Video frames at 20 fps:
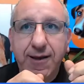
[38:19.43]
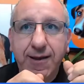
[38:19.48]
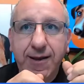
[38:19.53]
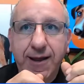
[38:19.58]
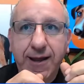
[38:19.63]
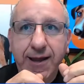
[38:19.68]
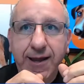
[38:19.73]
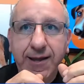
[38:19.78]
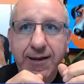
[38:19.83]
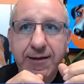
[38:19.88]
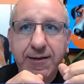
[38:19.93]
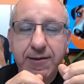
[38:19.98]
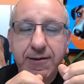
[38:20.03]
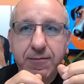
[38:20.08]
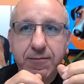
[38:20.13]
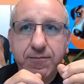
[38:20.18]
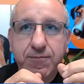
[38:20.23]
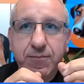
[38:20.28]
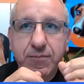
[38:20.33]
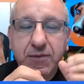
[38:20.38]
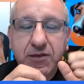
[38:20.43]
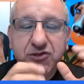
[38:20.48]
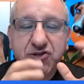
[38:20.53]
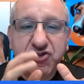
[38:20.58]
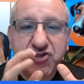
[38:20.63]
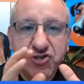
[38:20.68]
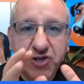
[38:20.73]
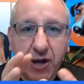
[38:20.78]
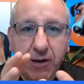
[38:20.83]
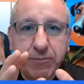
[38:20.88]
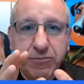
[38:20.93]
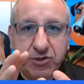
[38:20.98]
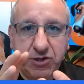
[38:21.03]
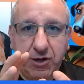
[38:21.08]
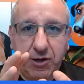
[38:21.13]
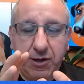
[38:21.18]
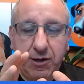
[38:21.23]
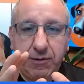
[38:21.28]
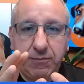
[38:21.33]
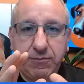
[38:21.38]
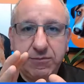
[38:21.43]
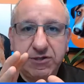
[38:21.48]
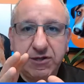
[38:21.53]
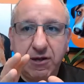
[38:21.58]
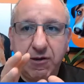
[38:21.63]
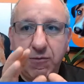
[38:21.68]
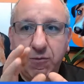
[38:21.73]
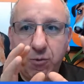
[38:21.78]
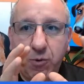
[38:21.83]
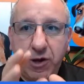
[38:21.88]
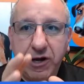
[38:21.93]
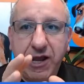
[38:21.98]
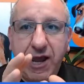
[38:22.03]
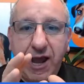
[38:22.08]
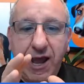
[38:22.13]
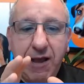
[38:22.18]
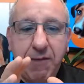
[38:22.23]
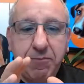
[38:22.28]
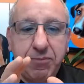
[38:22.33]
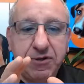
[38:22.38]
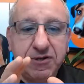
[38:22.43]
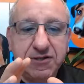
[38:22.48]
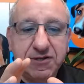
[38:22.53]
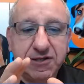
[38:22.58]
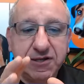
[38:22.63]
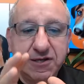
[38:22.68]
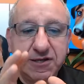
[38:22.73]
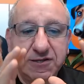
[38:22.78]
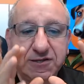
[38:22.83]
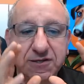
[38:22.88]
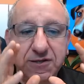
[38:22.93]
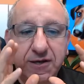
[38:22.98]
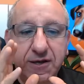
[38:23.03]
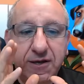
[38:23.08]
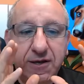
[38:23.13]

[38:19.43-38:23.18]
And sometimes what happens is